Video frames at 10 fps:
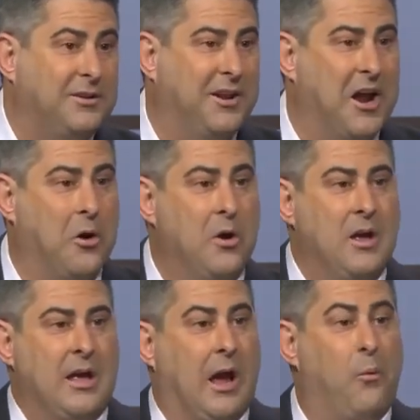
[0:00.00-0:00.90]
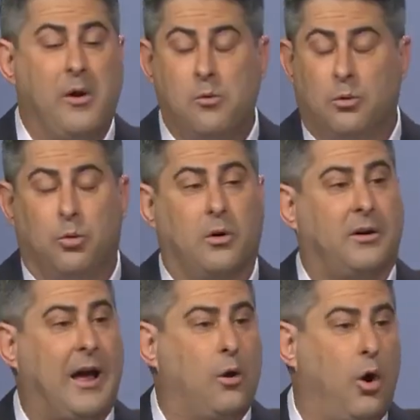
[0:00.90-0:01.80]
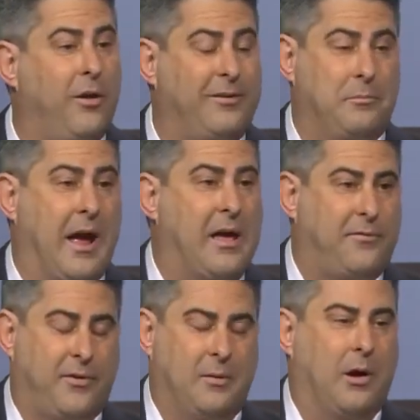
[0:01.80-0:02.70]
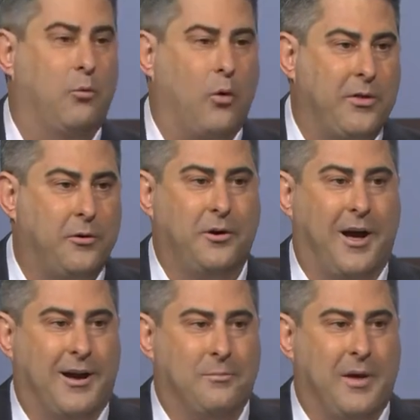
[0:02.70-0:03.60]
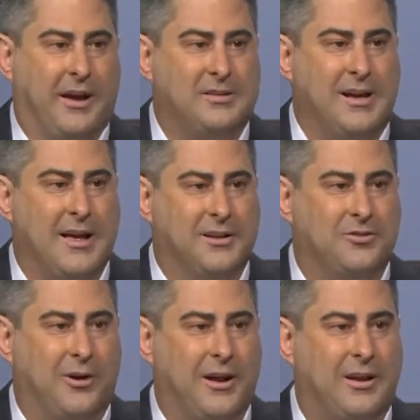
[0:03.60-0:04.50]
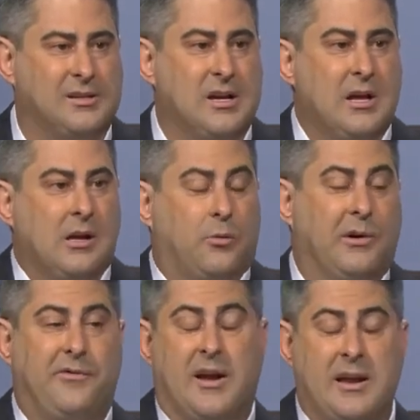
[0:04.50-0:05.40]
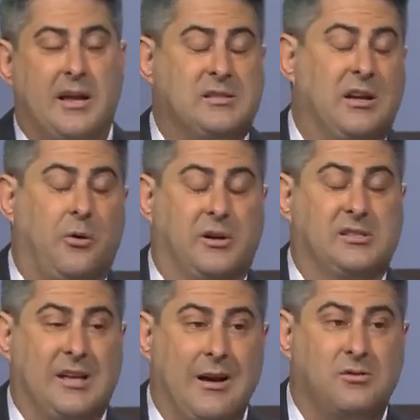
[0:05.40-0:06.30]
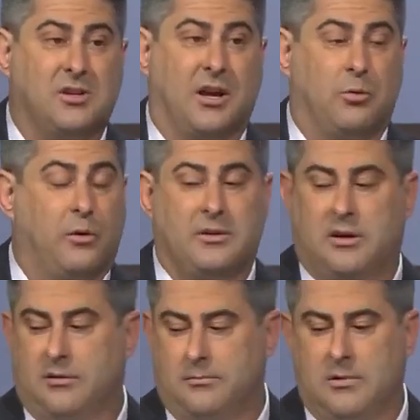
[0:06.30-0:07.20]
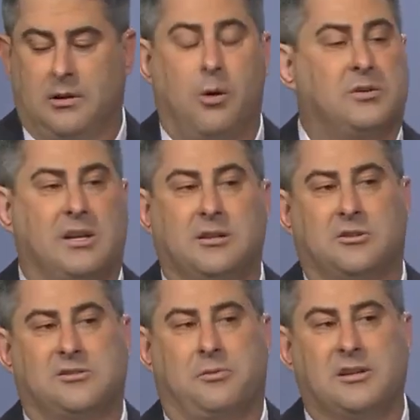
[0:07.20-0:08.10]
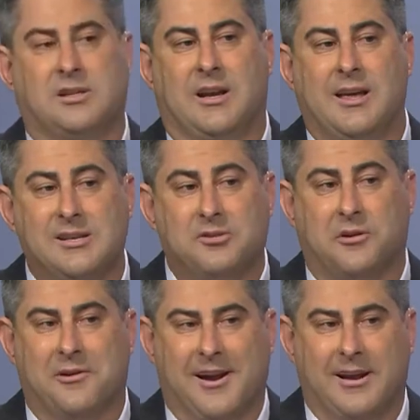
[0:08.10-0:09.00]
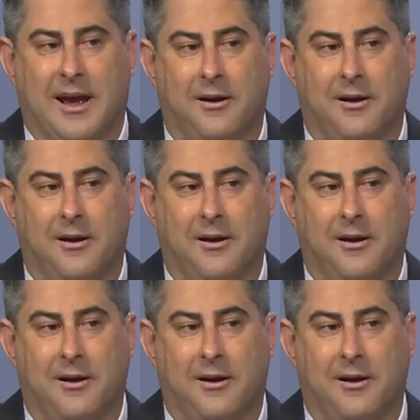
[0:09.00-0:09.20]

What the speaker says: And we will work out all the math for them on whether or not it makes sense, right? Because refinancing always sounds good. We're at the lowest interest rates in history right now.